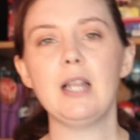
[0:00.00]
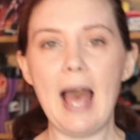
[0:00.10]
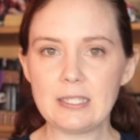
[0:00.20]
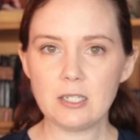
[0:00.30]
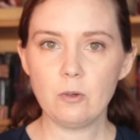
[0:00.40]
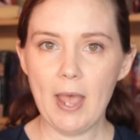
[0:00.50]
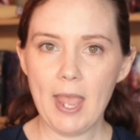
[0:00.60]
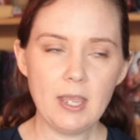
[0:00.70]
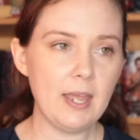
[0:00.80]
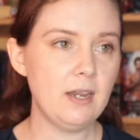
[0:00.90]
the classic
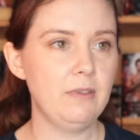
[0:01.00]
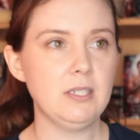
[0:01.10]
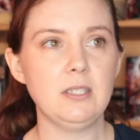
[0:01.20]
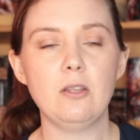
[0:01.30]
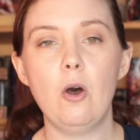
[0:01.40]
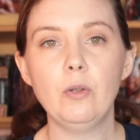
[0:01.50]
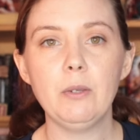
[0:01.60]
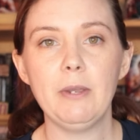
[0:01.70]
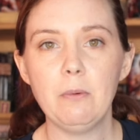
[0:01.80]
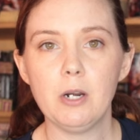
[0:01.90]
way, and if this is the
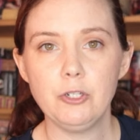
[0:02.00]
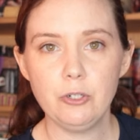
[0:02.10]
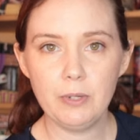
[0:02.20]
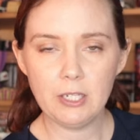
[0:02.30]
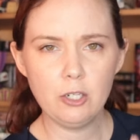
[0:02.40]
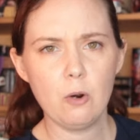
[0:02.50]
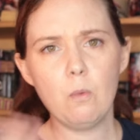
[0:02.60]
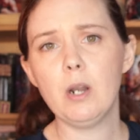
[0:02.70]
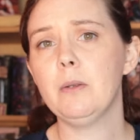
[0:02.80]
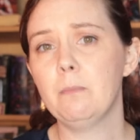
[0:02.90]
only way you want to do it, you
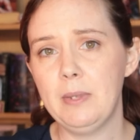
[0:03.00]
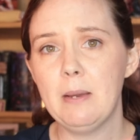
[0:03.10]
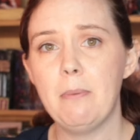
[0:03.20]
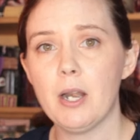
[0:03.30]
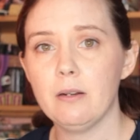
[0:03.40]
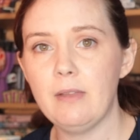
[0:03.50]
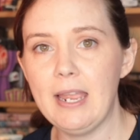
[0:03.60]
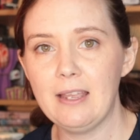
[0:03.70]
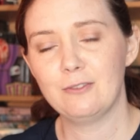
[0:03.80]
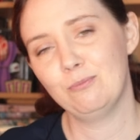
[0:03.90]
don't want to be a part of
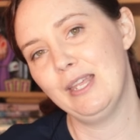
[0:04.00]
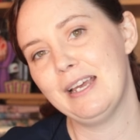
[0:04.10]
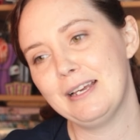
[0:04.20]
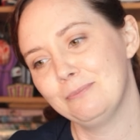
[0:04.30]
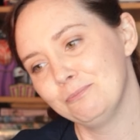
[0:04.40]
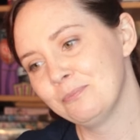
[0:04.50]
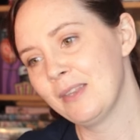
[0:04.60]
like the